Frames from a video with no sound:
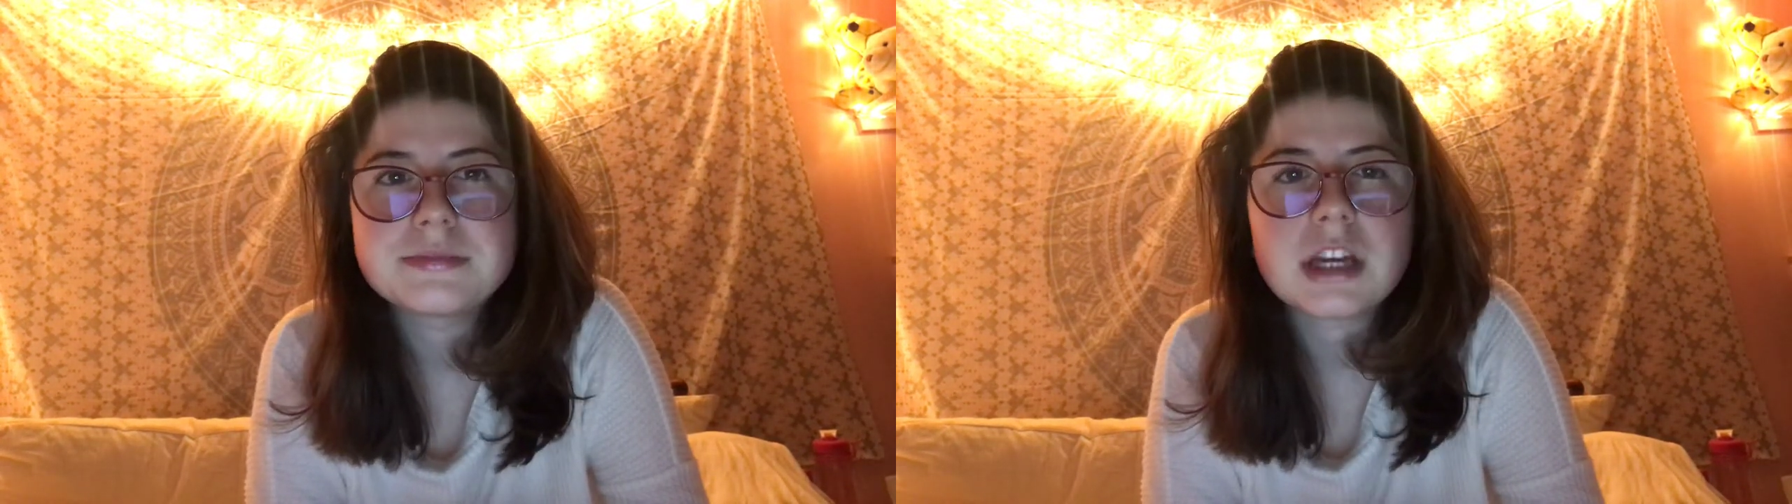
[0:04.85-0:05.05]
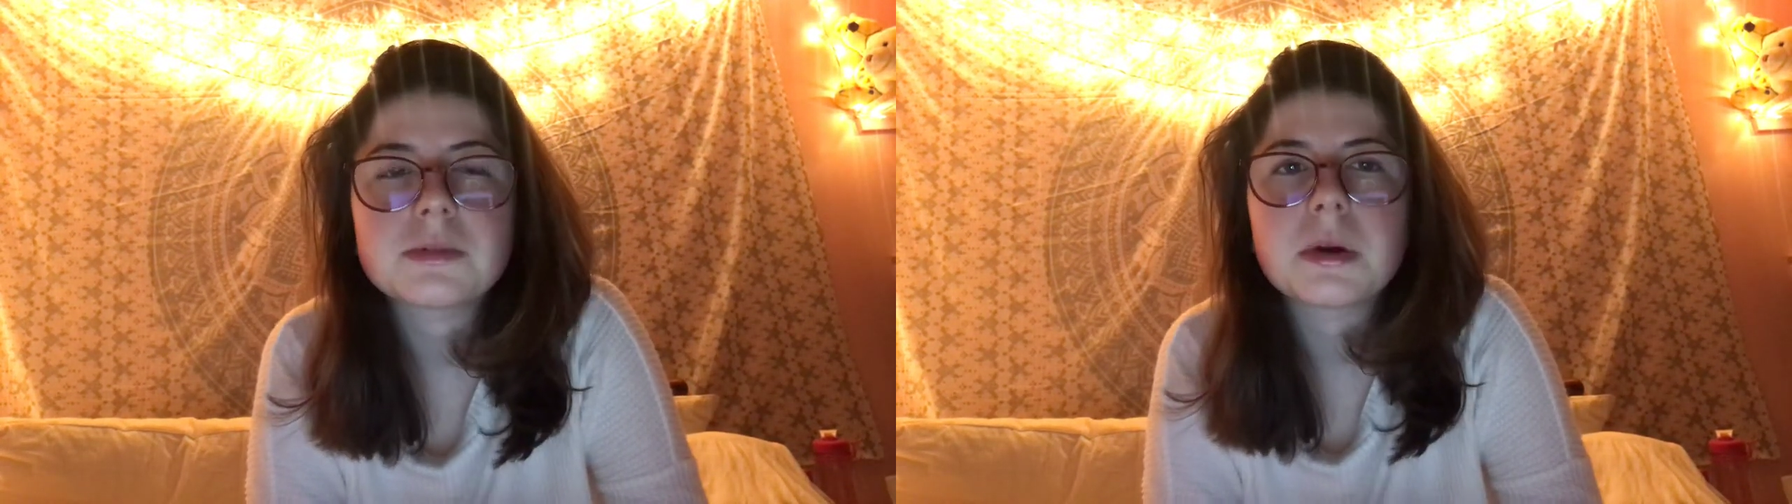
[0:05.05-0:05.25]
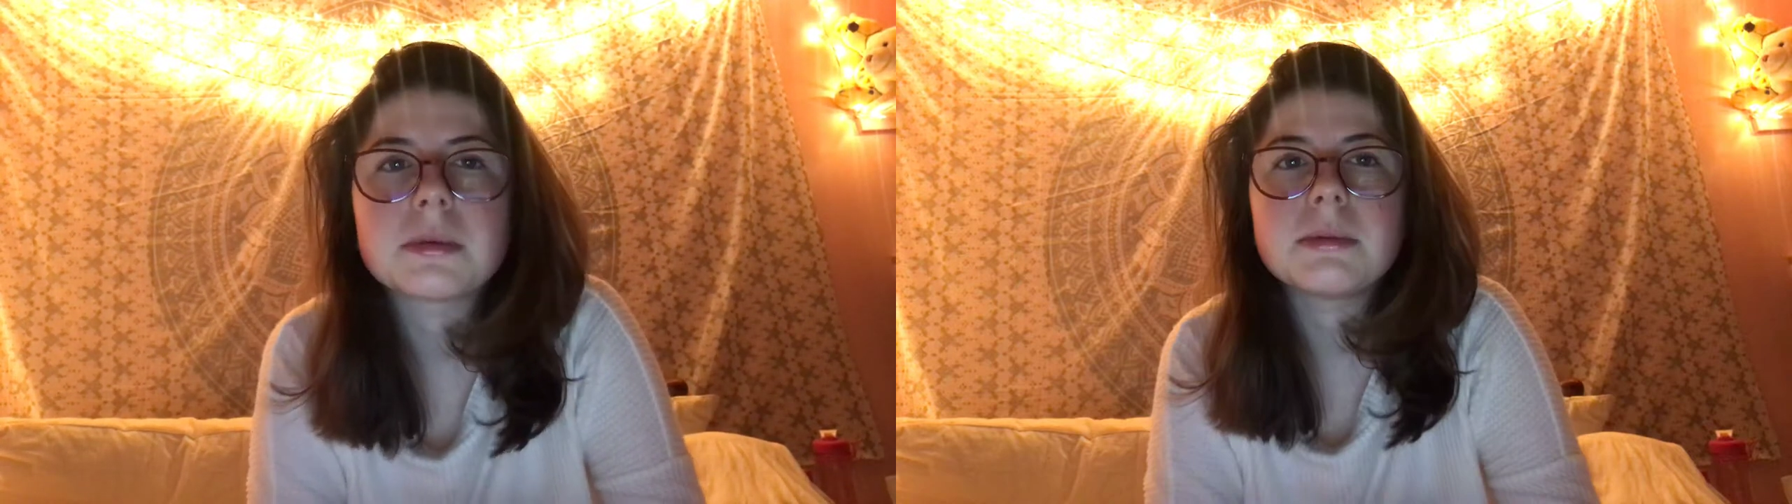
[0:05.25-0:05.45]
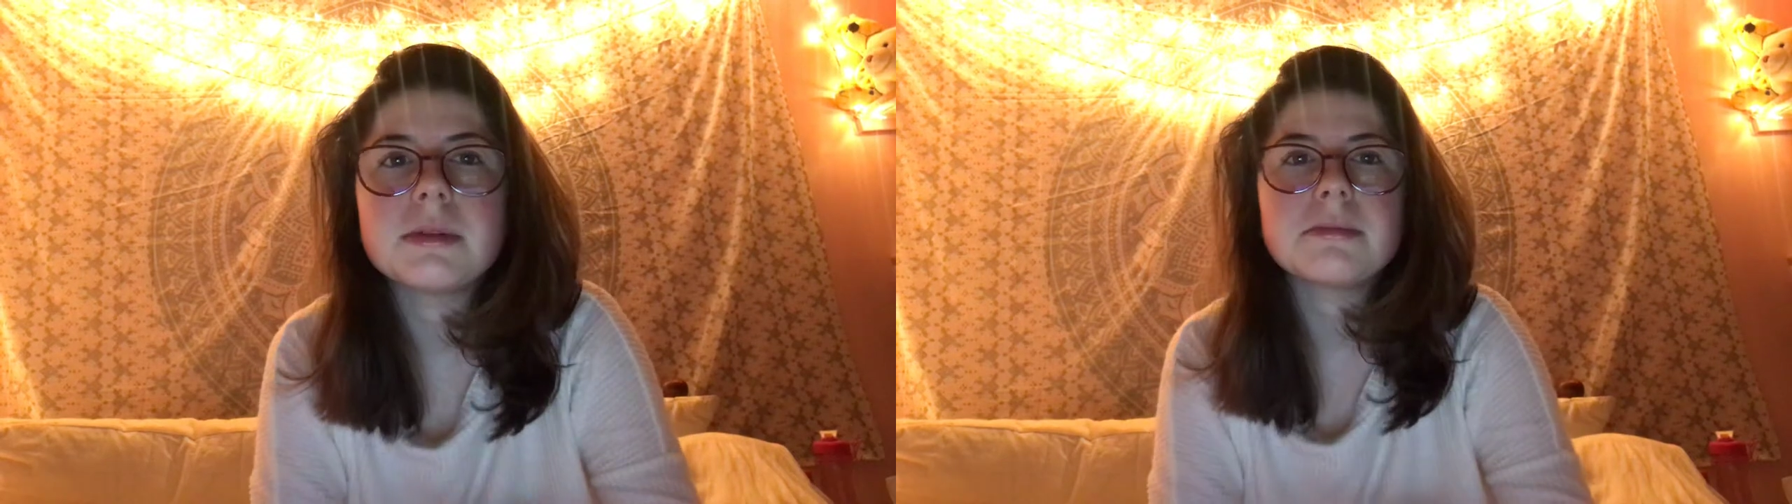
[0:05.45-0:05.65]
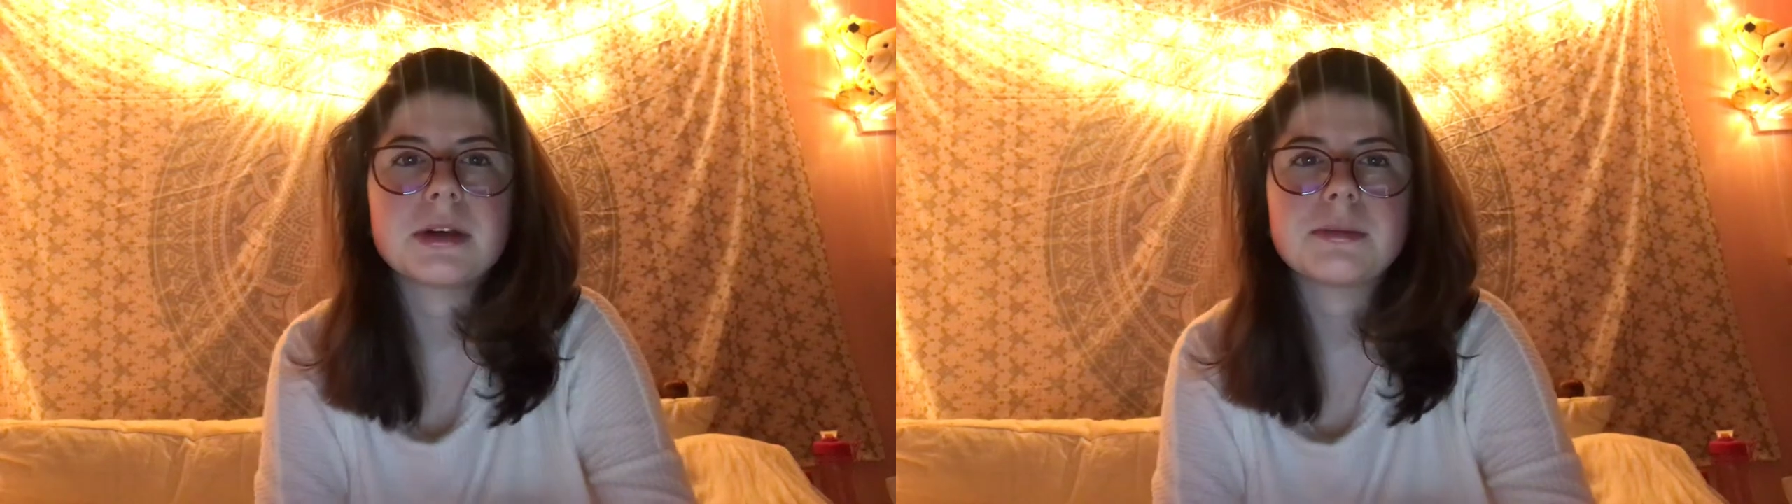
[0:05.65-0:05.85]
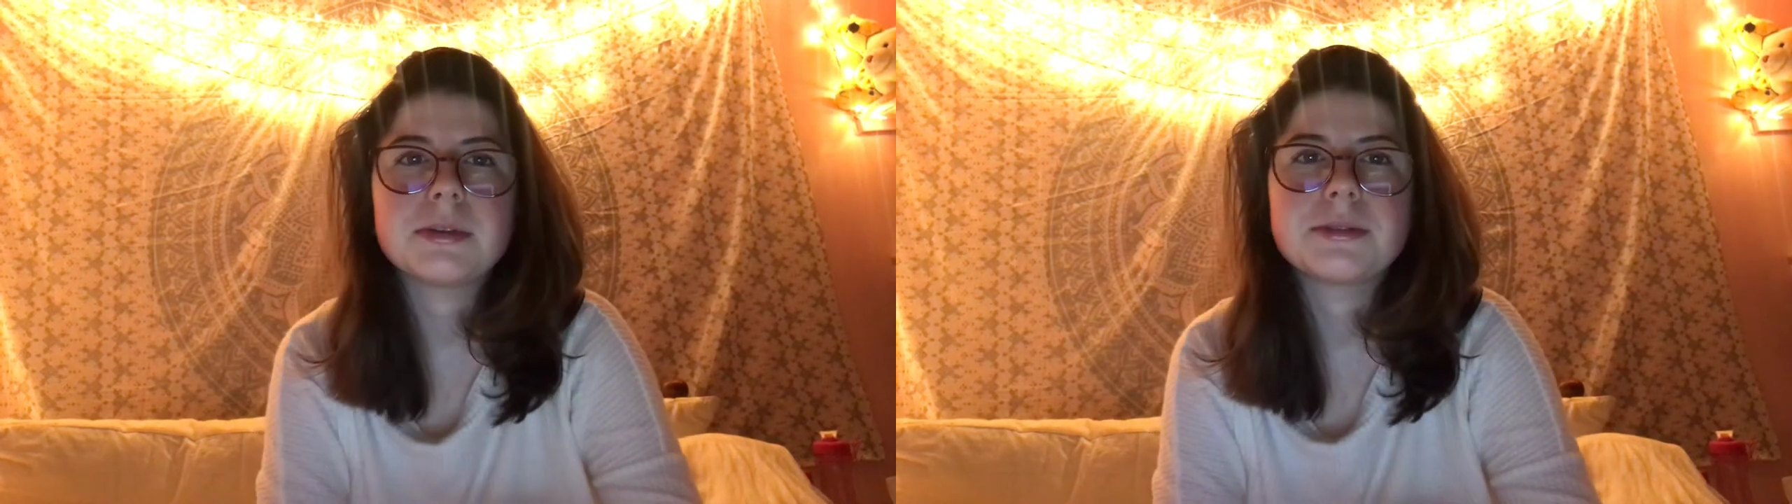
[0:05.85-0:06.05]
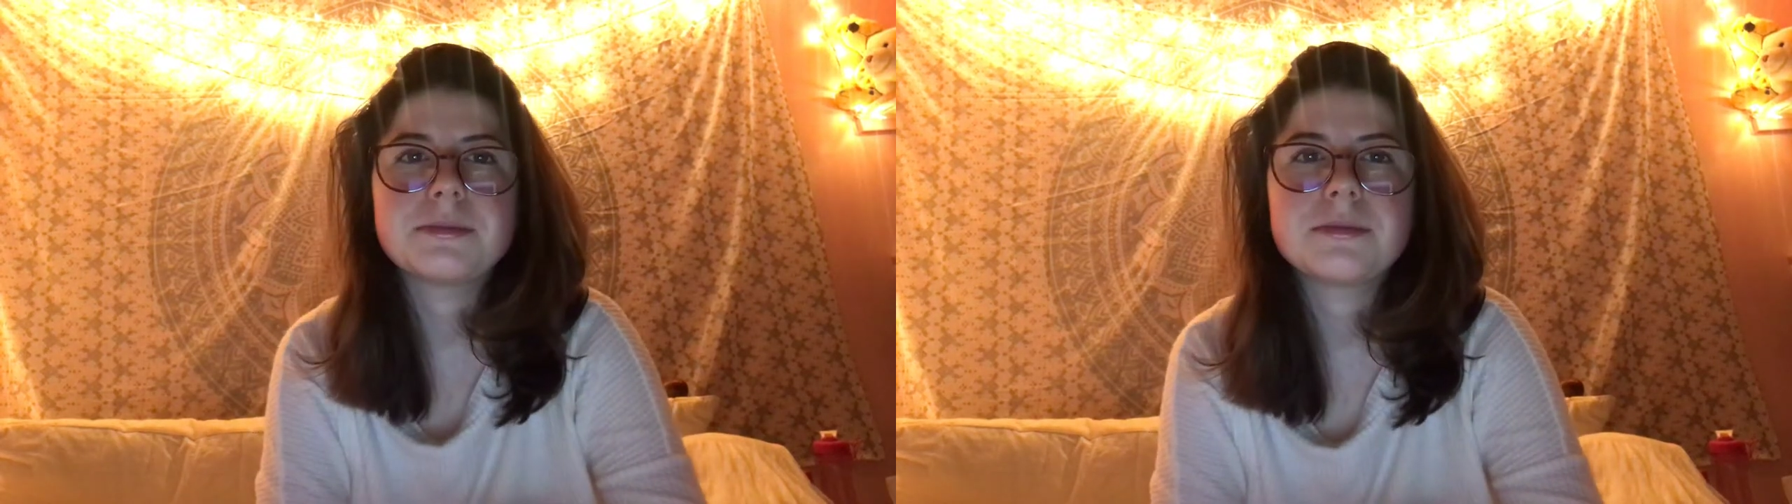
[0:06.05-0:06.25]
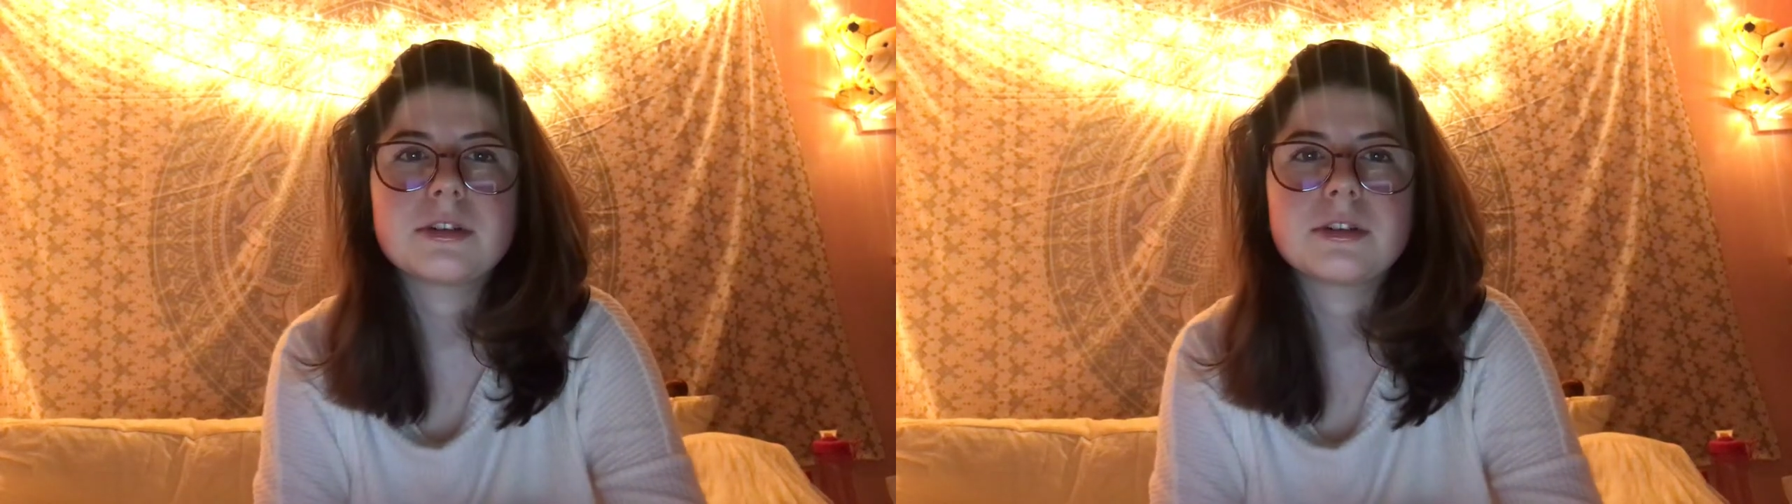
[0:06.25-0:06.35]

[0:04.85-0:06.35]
I should probably be in bed, but,